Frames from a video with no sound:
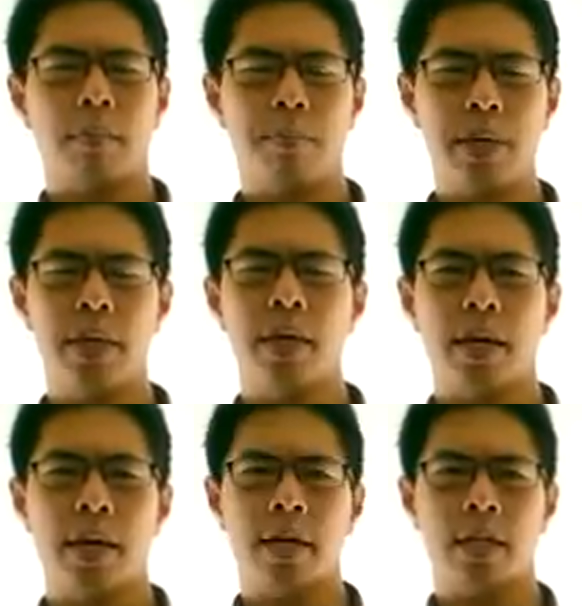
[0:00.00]

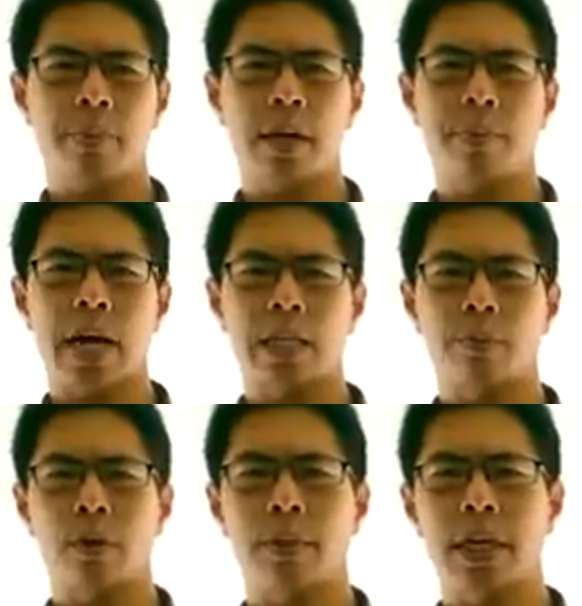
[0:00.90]
B. Anticipate a
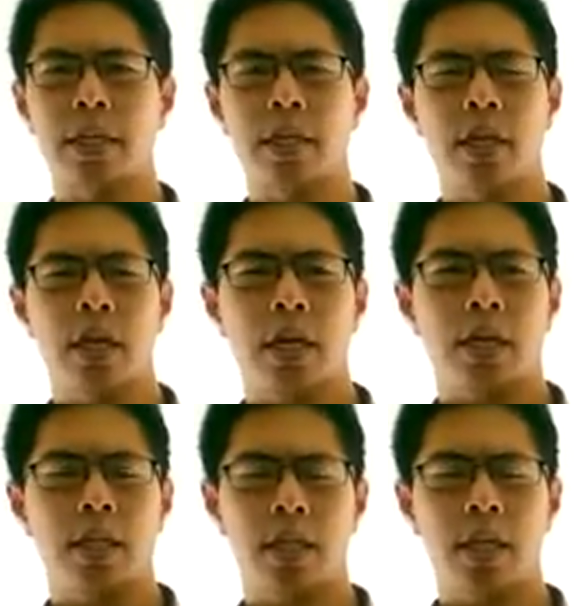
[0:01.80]
possible objection,
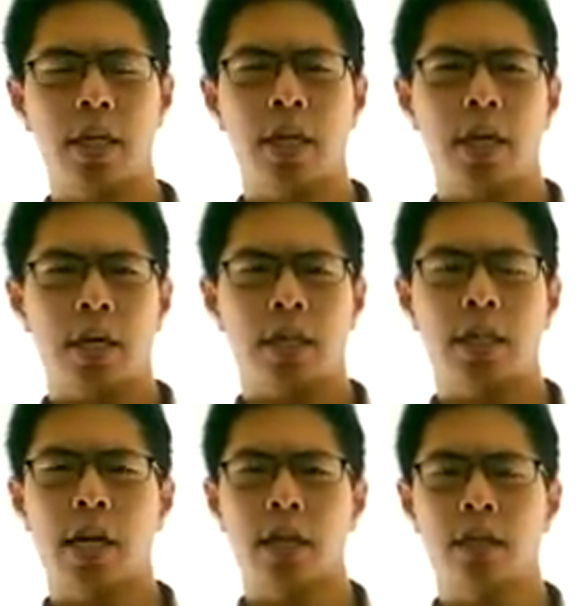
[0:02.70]
C.
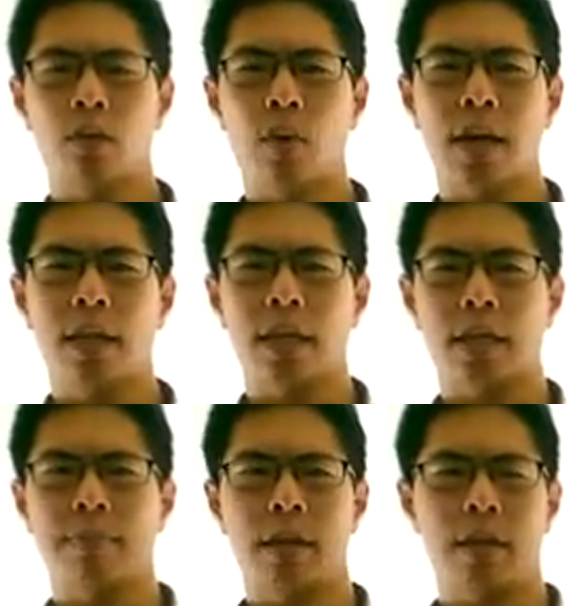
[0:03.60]
Challenge a widely
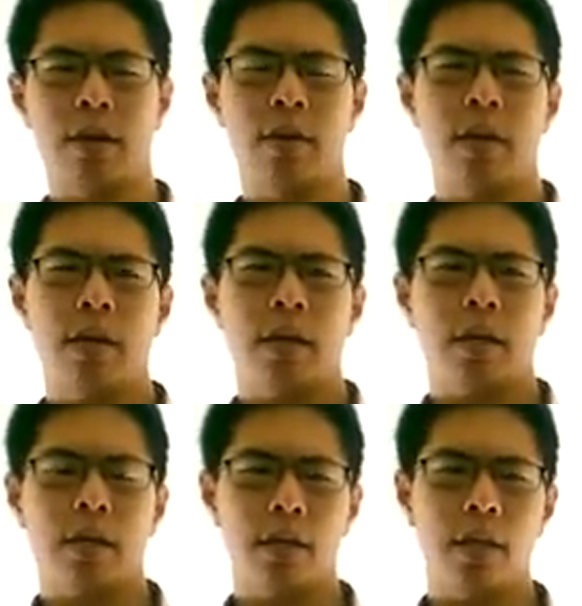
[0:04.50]
accepted theory,
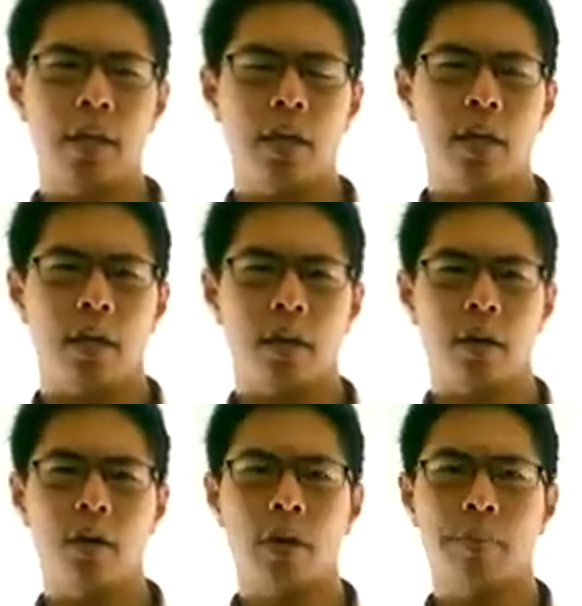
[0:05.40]
D.
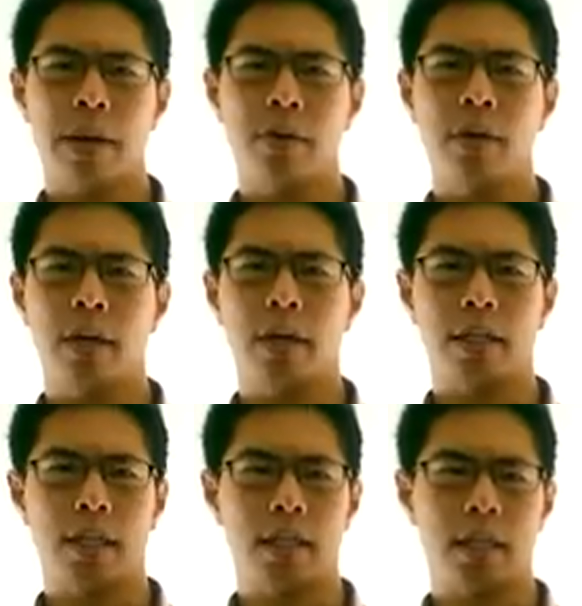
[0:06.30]
Note an apparent
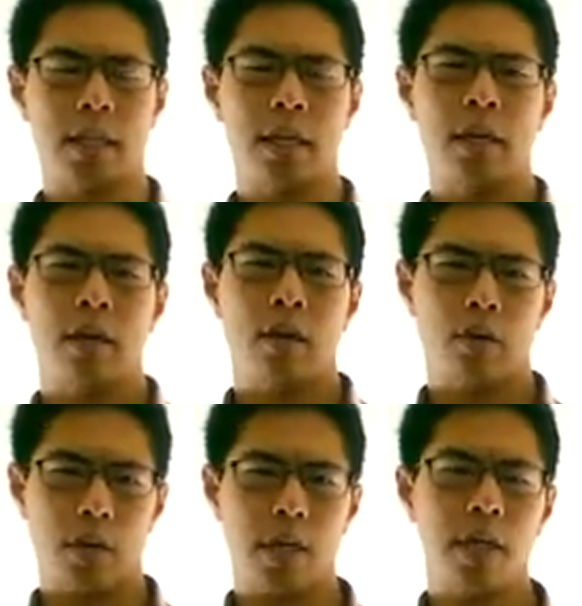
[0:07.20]
inconsistency,
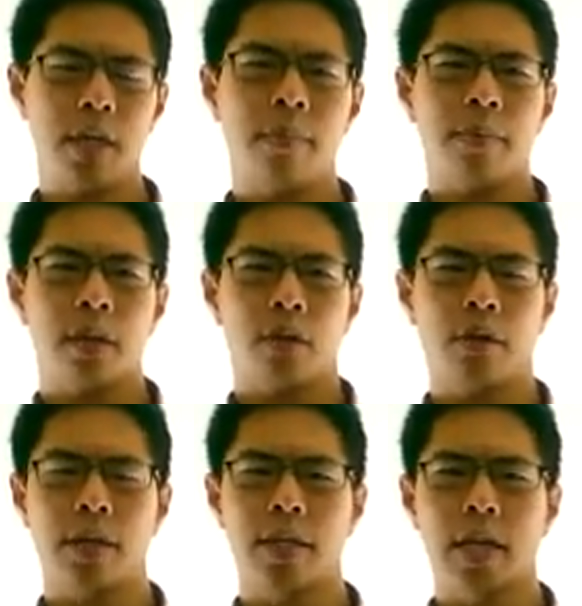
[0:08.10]
or E.
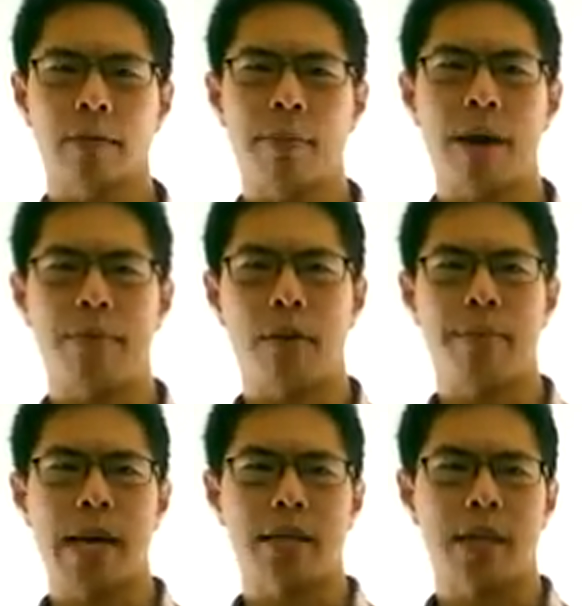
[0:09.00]
Criticize a popular
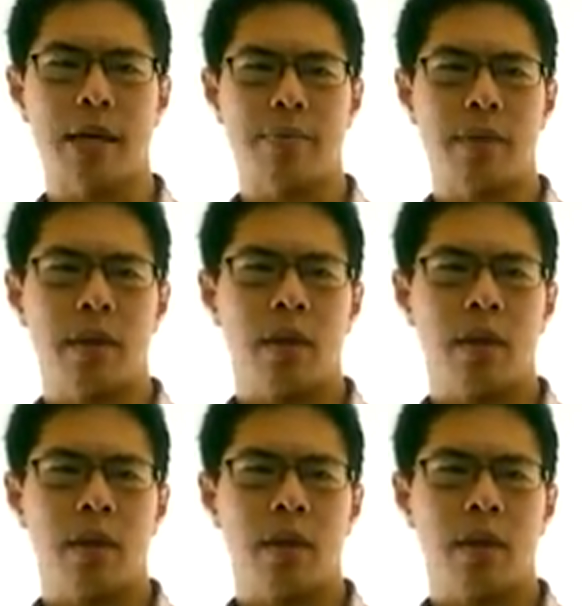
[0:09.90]
pastime.